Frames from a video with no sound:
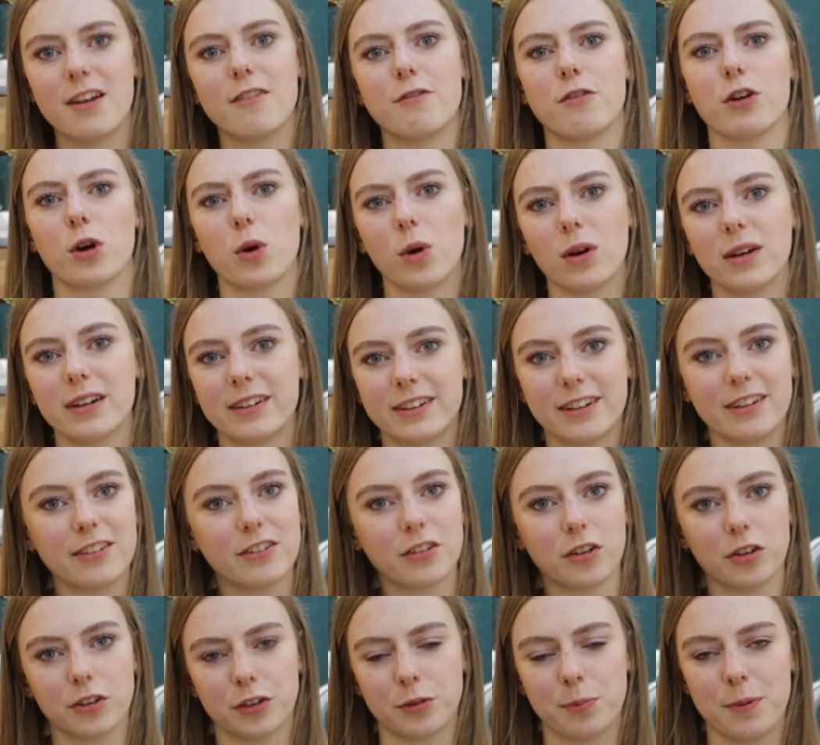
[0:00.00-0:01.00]
The quality's
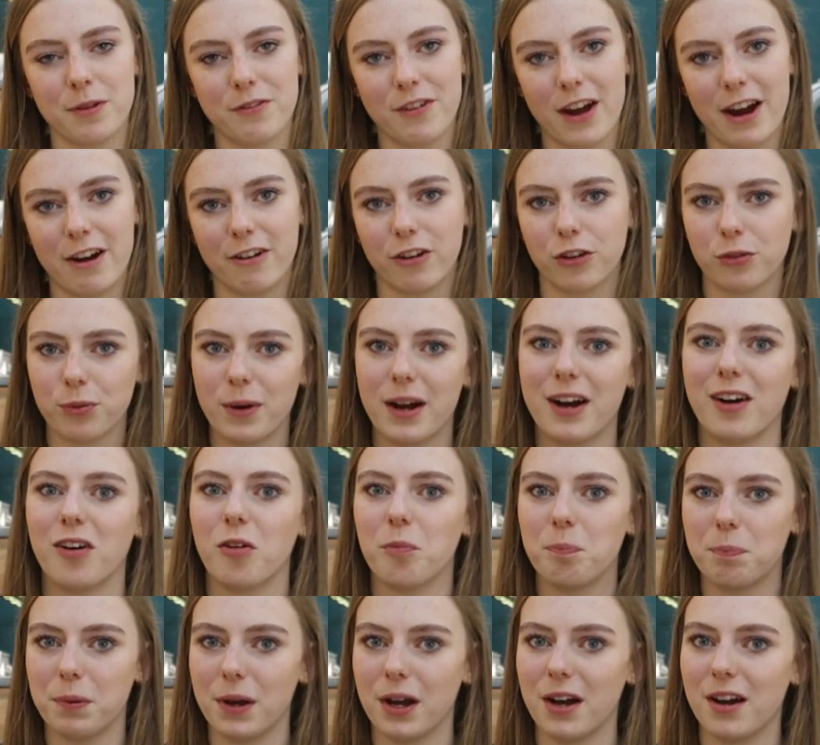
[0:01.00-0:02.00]
got to be there as
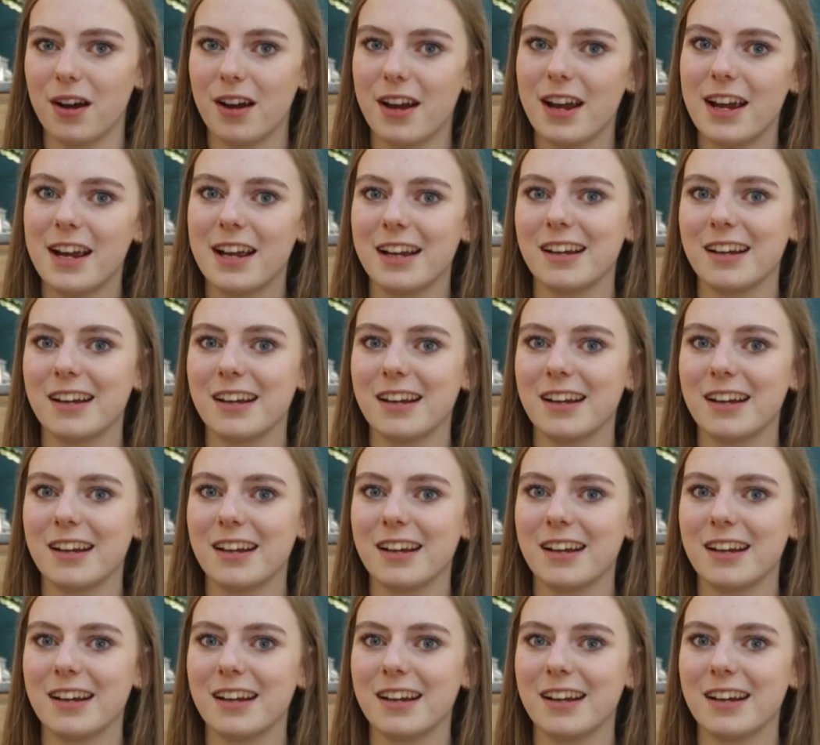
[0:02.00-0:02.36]
well, but